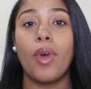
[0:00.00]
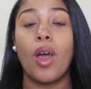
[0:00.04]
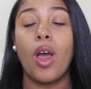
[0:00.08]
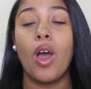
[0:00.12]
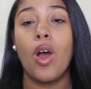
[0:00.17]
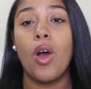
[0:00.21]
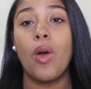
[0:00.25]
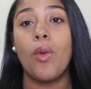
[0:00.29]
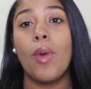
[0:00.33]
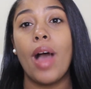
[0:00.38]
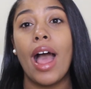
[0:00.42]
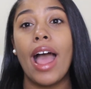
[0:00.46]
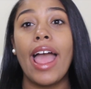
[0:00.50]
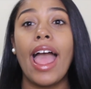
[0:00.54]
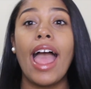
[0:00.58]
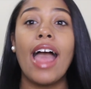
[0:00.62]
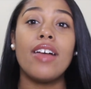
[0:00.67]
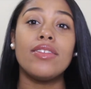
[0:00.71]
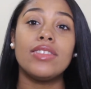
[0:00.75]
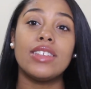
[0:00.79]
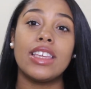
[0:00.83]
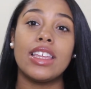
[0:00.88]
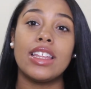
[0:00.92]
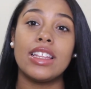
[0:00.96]
why I
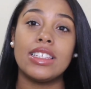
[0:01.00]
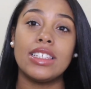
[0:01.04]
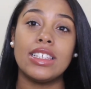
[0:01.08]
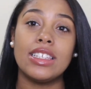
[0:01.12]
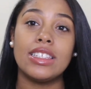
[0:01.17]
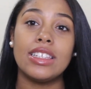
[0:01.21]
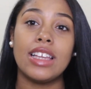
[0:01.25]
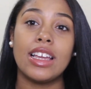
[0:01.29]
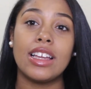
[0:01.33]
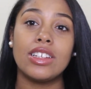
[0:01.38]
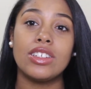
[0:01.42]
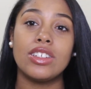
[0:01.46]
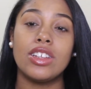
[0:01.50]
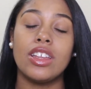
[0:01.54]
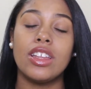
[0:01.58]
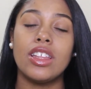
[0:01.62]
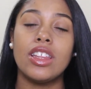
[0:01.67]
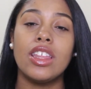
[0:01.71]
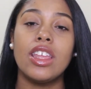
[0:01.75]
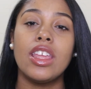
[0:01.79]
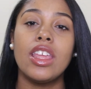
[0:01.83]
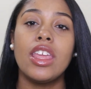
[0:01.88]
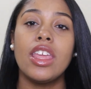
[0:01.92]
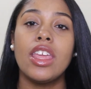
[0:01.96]
had to get a
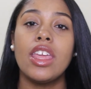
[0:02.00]
C-section